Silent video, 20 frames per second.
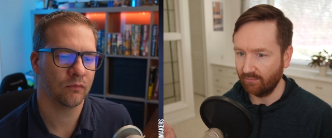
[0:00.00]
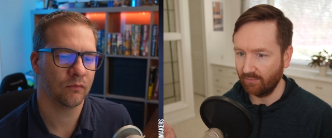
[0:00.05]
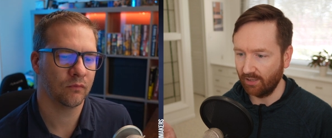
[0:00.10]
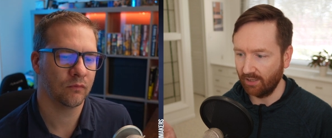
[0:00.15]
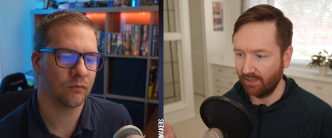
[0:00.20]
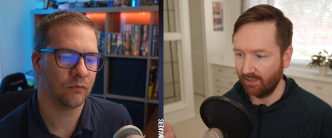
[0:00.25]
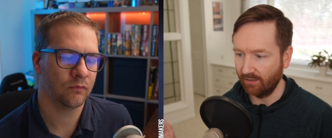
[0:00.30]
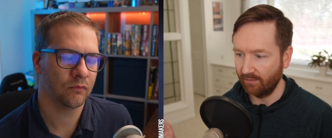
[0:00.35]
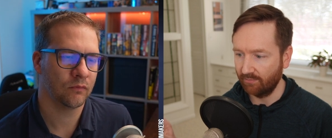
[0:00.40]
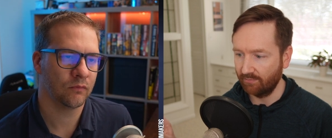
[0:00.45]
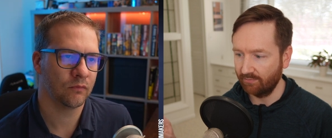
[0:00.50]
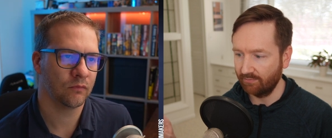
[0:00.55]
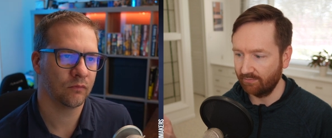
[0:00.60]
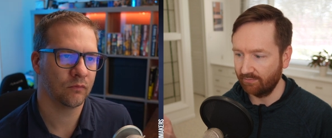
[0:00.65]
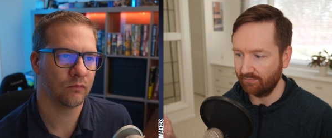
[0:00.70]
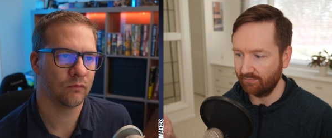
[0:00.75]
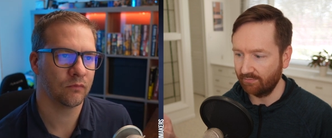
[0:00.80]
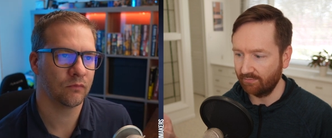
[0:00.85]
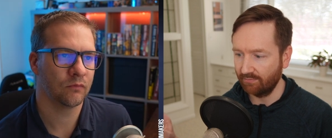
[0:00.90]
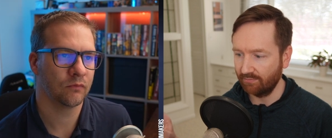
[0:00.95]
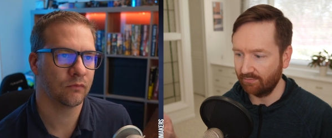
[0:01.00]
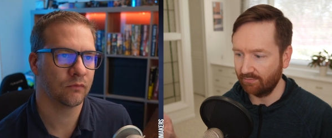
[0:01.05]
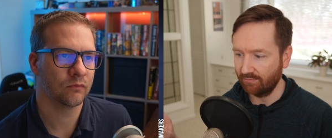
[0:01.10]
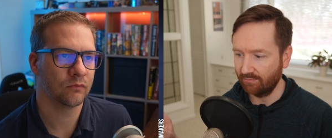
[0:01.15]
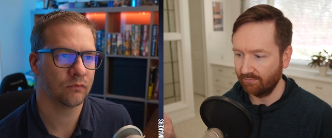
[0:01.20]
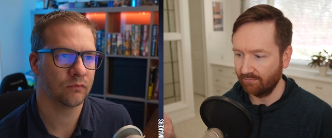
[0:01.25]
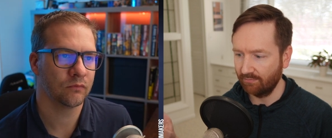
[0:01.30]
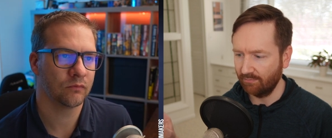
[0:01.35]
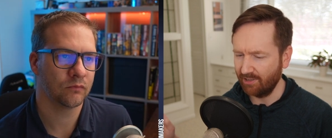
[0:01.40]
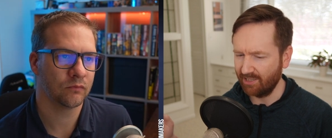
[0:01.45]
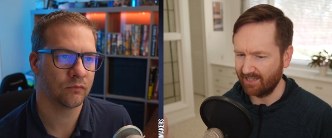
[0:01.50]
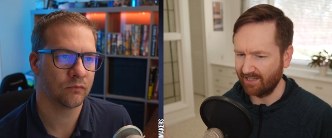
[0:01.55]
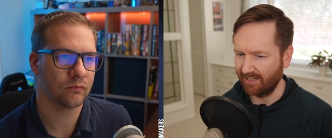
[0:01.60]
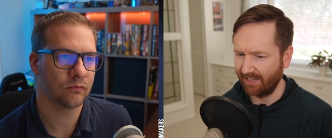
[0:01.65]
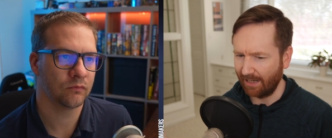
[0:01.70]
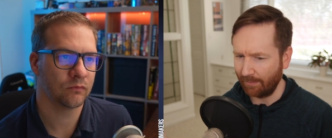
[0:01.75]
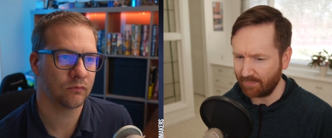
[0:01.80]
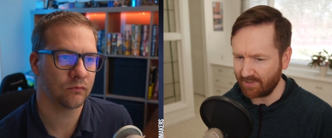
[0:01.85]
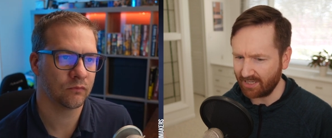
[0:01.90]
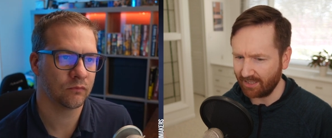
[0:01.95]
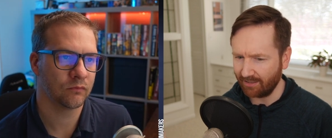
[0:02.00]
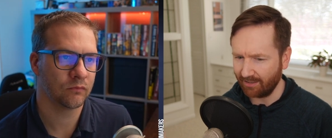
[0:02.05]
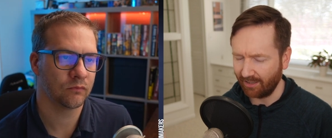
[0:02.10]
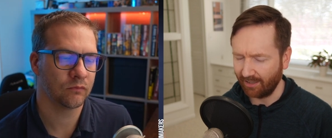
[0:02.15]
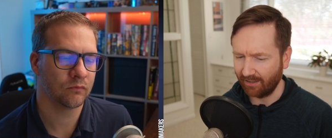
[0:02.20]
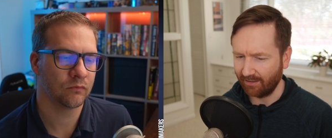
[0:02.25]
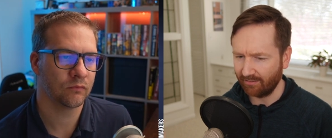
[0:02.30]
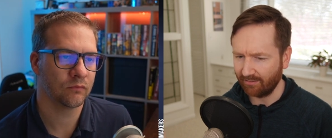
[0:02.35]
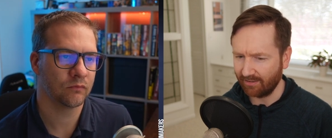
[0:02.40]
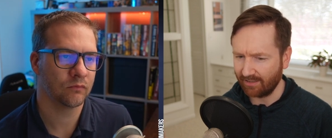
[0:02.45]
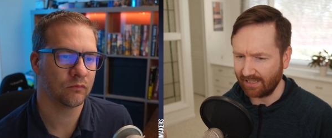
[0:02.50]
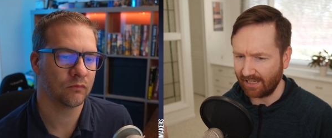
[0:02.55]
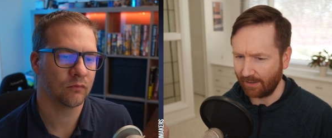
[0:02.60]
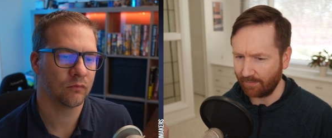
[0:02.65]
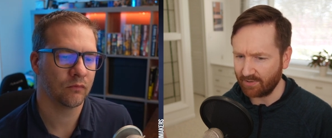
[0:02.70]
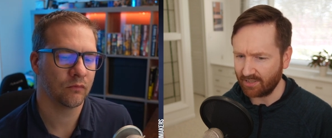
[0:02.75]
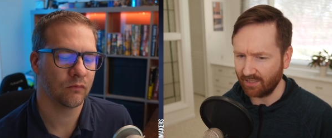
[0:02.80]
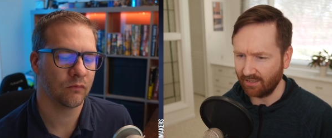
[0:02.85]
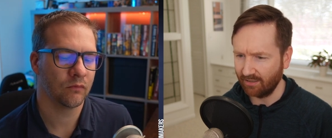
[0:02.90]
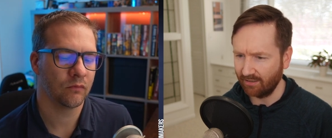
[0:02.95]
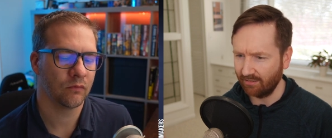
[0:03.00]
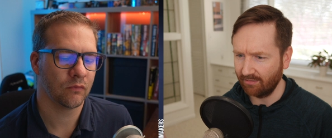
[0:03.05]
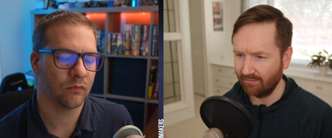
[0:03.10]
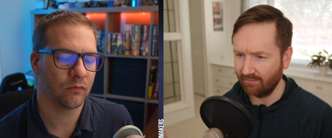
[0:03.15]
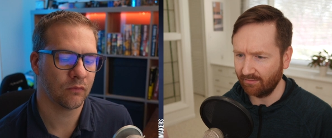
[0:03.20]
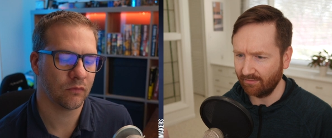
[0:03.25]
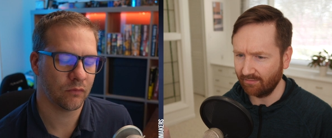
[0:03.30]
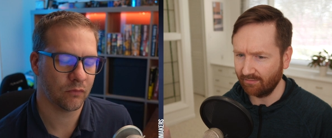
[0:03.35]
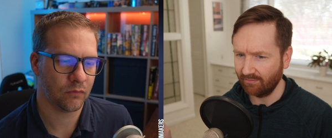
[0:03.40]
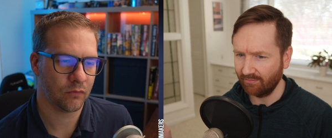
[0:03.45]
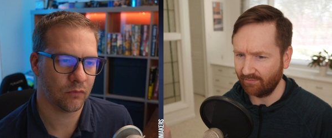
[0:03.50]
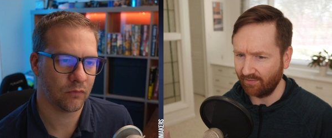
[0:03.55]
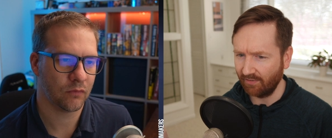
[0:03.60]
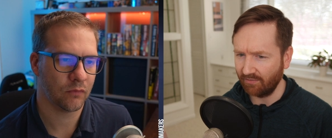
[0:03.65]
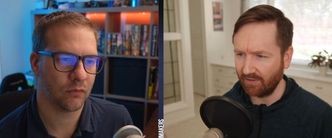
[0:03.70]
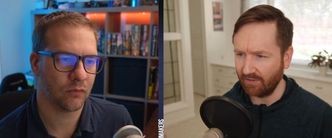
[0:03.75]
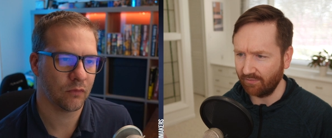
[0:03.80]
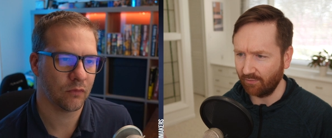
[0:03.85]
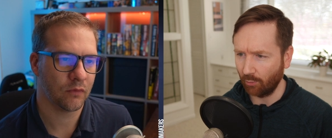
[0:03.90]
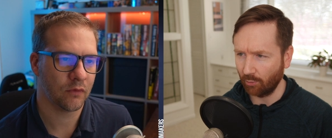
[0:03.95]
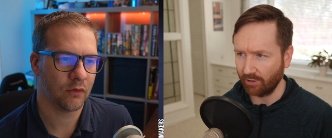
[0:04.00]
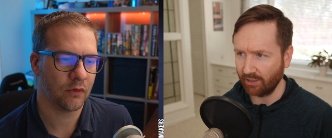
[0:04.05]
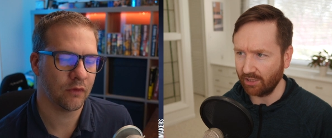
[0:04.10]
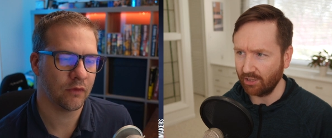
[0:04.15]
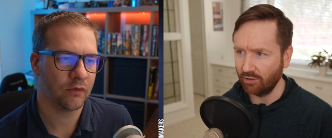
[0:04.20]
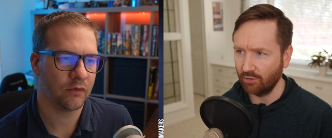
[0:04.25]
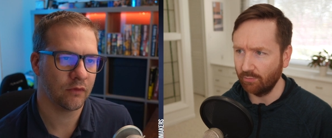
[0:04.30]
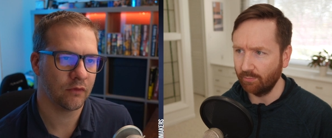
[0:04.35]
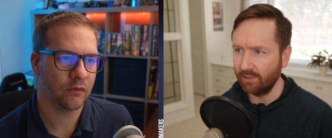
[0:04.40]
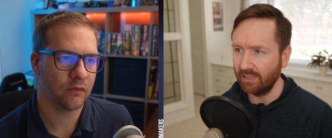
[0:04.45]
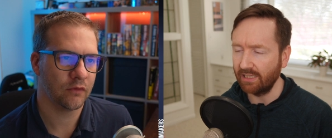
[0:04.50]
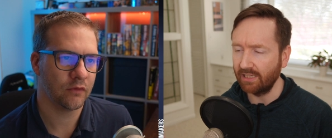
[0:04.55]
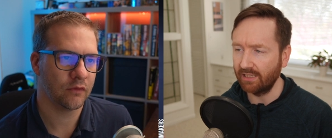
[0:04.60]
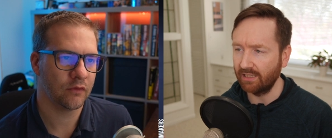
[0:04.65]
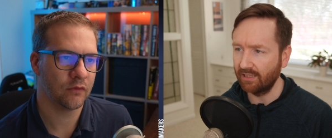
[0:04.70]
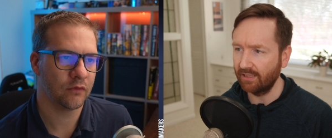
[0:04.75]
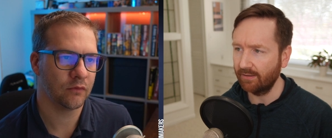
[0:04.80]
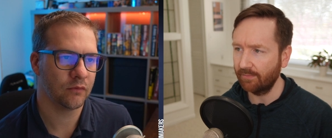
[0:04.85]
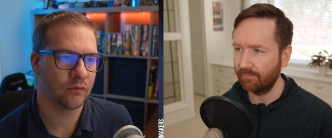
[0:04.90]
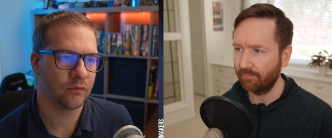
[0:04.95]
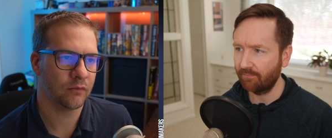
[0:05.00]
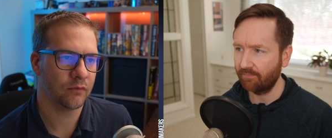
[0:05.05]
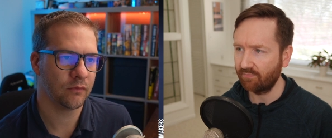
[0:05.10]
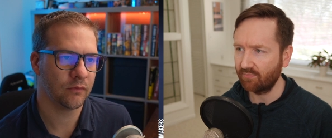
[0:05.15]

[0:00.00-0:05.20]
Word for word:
Speaker 1: uh, what is it an epson yeah the epson 5040 ub